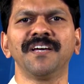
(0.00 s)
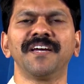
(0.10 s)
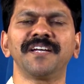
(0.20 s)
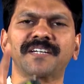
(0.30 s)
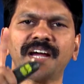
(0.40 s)

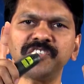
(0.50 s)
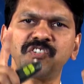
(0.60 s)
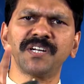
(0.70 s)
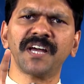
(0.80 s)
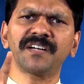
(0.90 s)
It
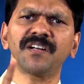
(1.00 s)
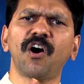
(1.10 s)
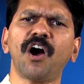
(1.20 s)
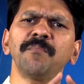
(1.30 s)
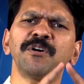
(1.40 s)
considered
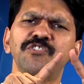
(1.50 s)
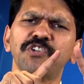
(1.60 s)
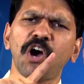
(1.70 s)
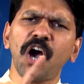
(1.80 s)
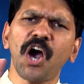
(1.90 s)

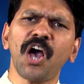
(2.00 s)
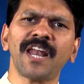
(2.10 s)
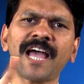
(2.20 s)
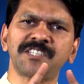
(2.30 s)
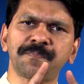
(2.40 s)
almost
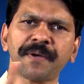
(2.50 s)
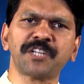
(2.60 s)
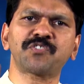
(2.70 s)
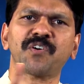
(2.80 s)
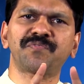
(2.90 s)
all
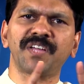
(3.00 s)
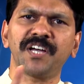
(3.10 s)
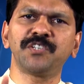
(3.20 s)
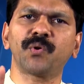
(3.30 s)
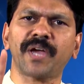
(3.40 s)
aspects of
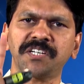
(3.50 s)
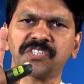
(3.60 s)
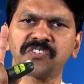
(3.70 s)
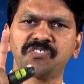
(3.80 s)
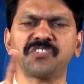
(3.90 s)
the
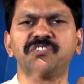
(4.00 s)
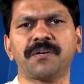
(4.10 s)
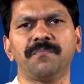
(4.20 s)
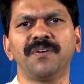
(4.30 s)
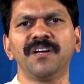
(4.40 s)
education
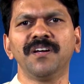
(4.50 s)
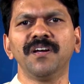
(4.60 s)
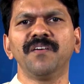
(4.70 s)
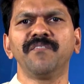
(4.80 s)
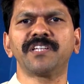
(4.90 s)
system
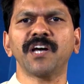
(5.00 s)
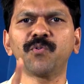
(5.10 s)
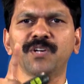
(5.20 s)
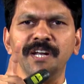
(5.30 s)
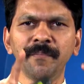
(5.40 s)

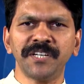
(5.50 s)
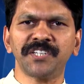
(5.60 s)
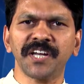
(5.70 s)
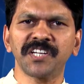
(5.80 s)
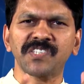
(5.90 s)
without
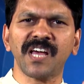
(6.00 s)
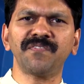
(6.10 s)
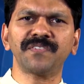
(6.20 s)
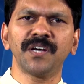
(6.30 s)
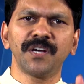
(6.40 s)
limiting
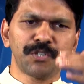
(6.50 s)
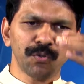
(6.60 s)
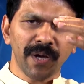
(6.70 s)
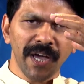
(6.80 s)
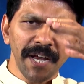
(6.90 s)
itself
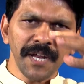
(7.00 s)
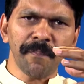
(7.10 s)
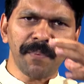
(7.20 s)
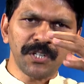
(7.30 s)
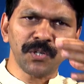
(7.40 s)
to any
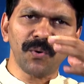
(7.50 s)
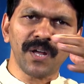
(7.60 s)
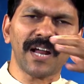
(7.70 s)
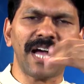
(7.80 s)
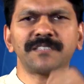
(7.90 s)

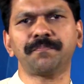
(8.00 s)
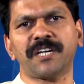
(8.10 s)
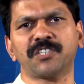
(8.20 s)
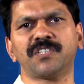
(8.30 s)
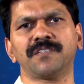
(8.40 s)
particular
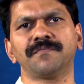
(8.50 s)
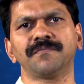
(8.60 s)
aspect.